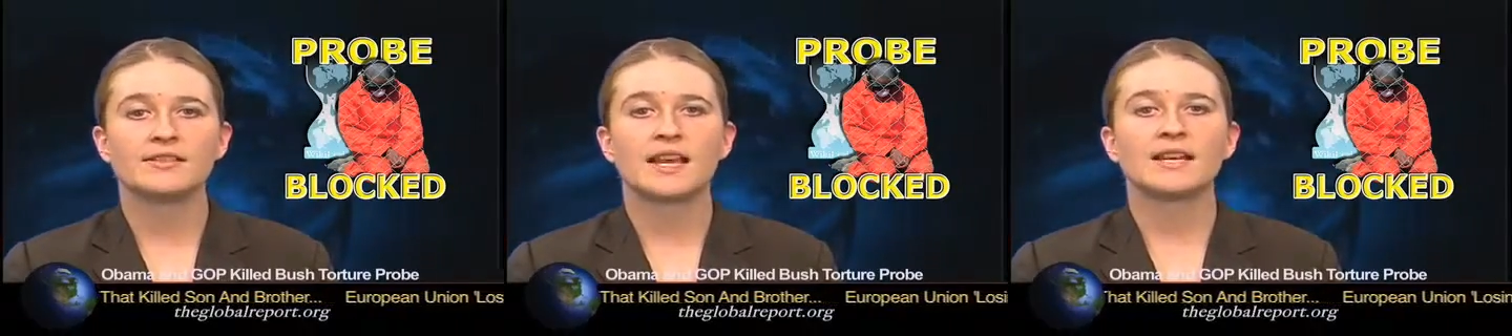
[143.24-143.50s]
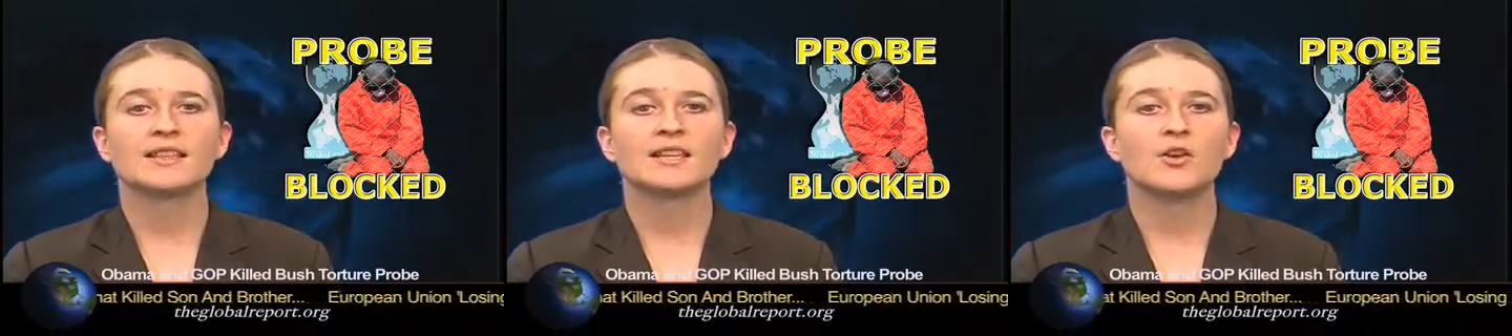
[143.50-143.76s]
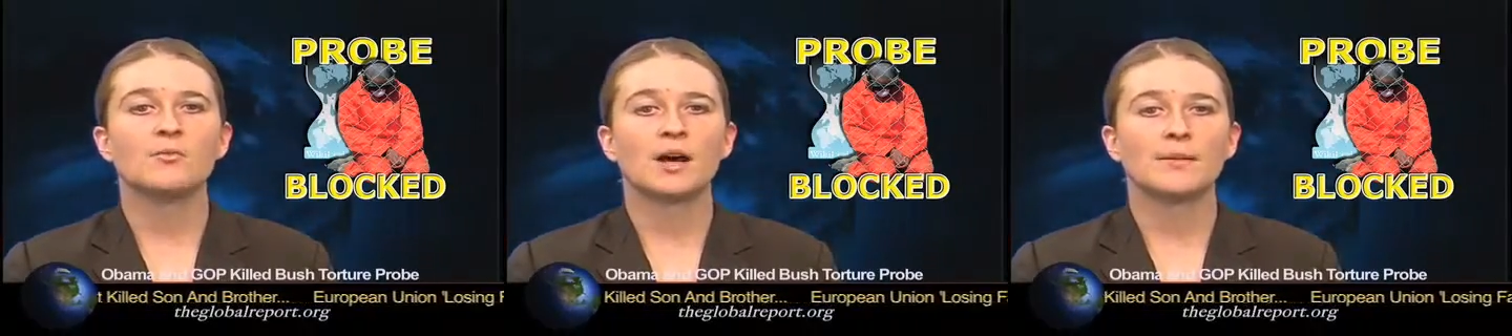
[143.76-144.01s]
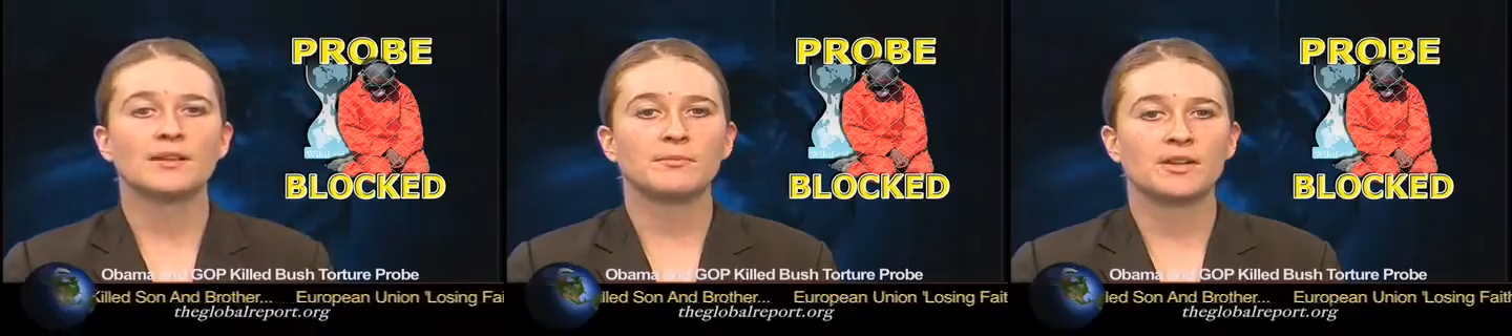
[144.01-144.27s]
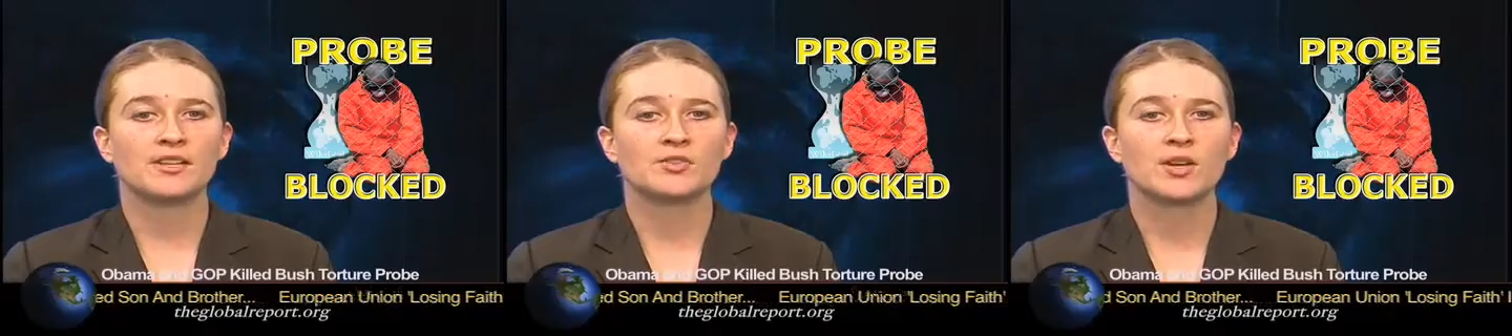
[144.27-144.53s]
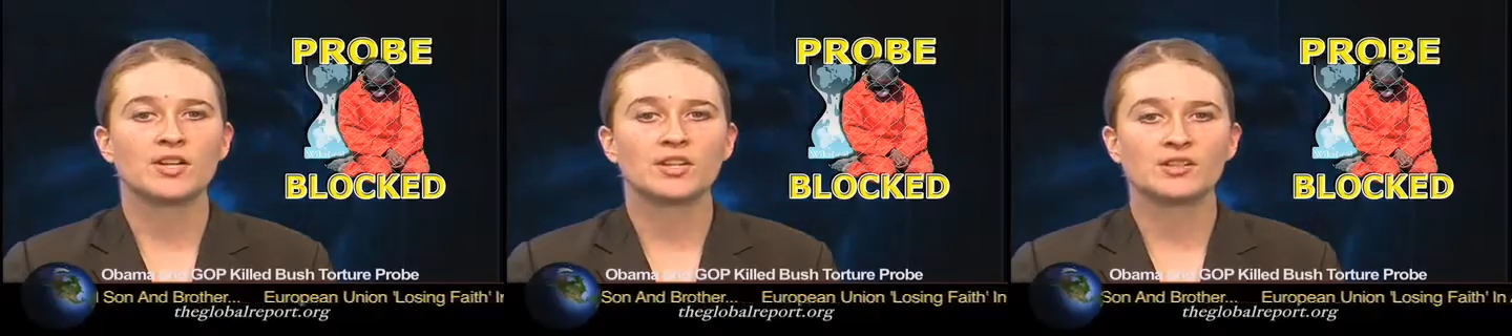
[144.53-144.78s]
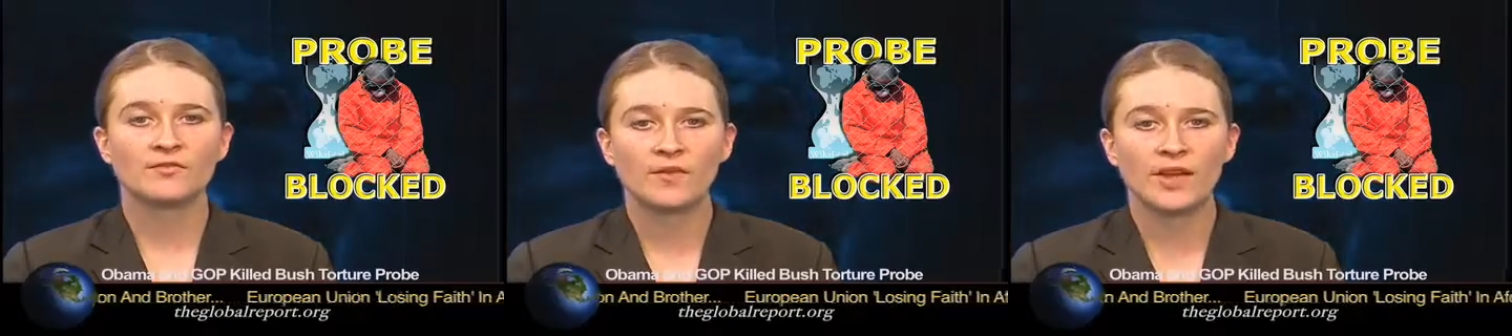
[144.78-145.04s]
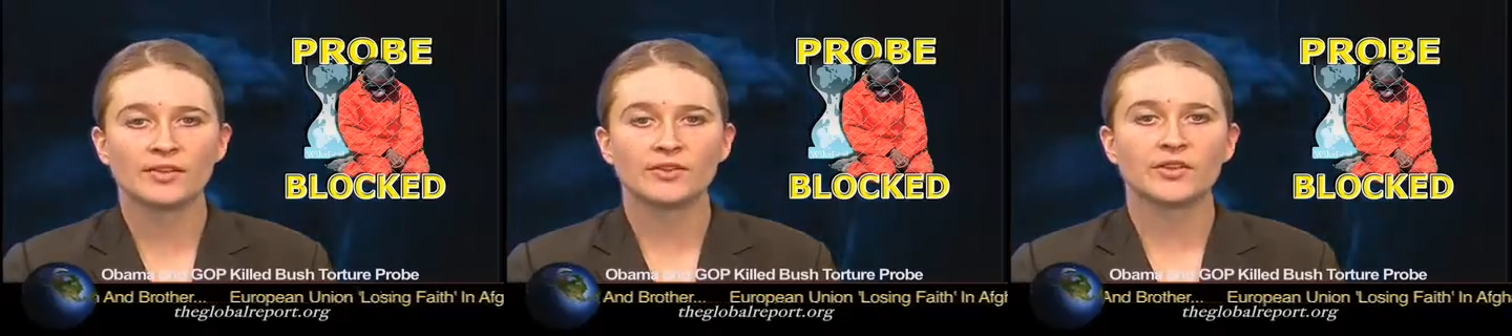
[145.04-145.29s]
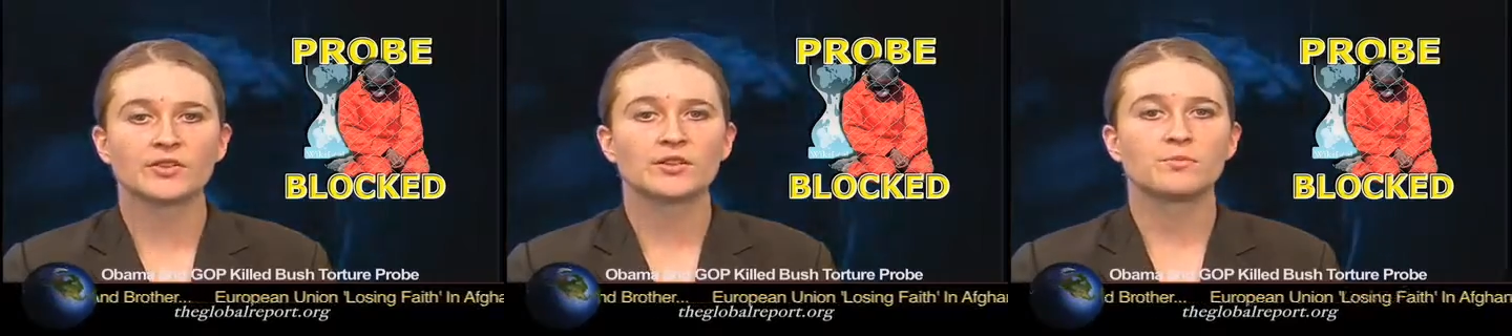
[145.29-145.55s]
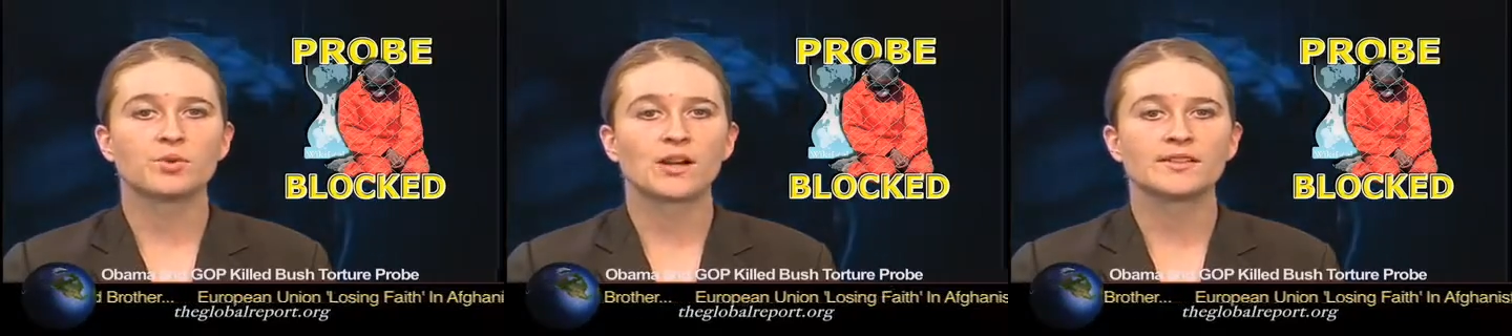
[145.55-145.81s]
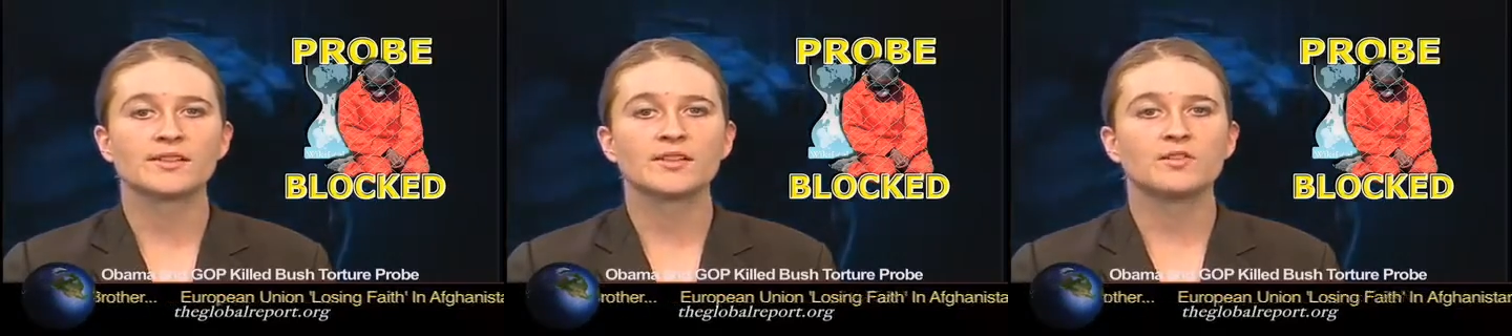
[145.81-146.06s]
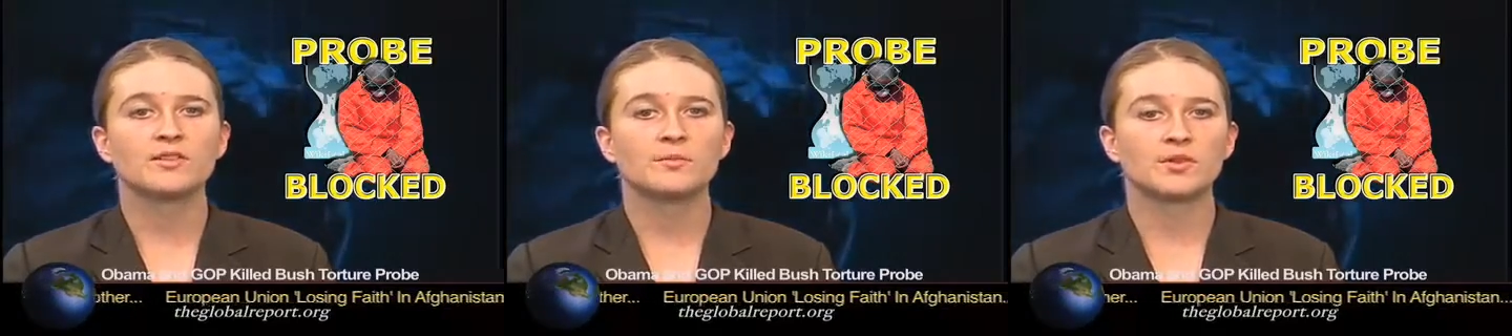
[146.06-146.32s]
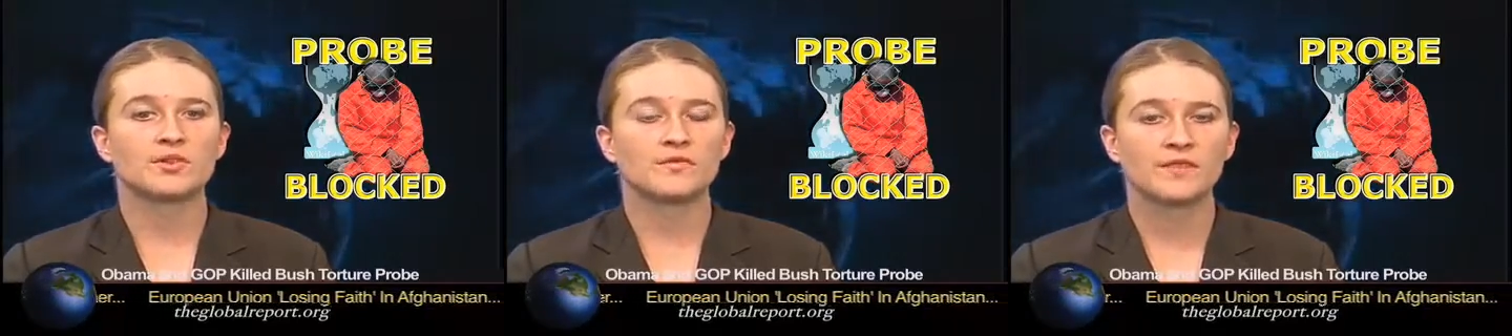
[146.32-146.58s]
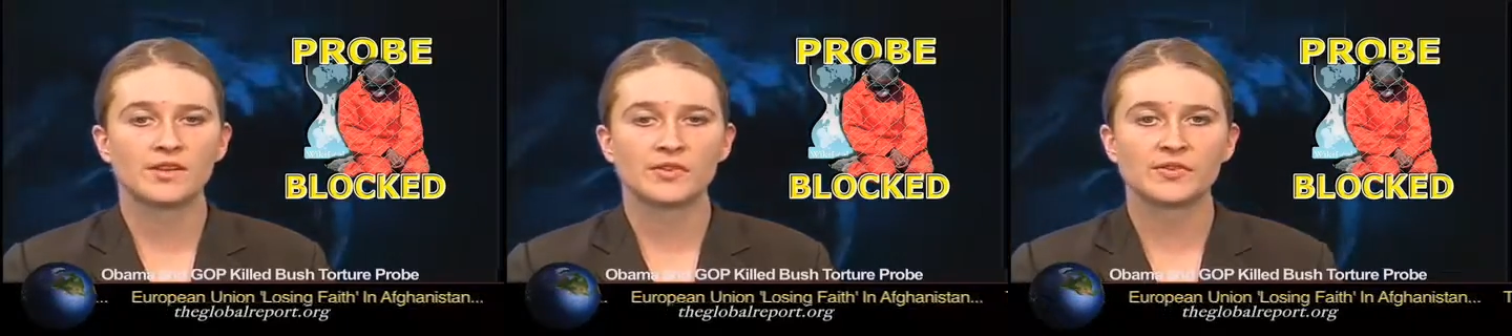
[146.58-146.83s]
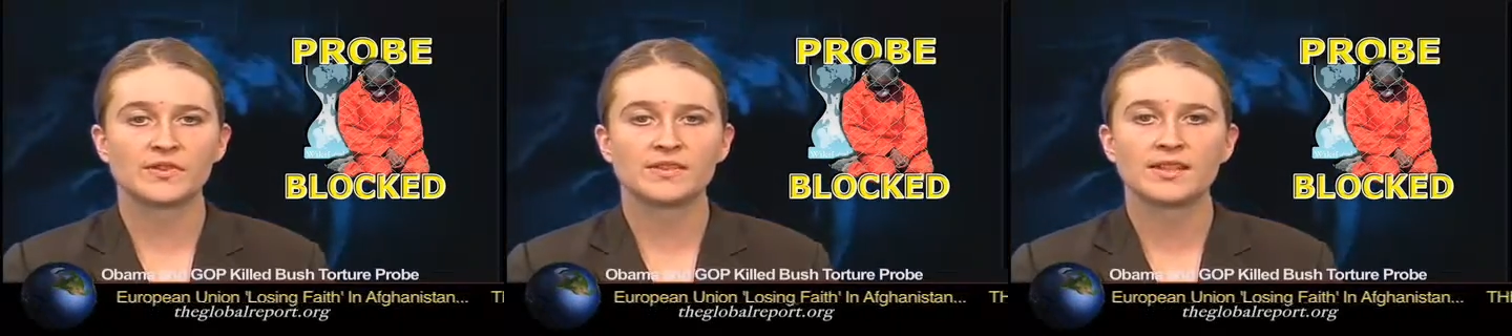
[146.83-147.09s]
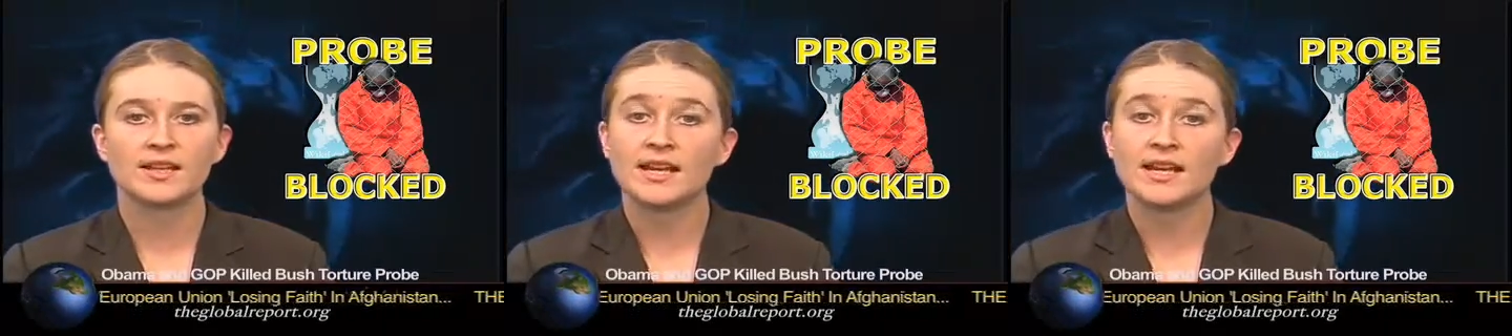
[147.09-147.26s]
citing the Obama administration's failure to prosecute the Bush officials.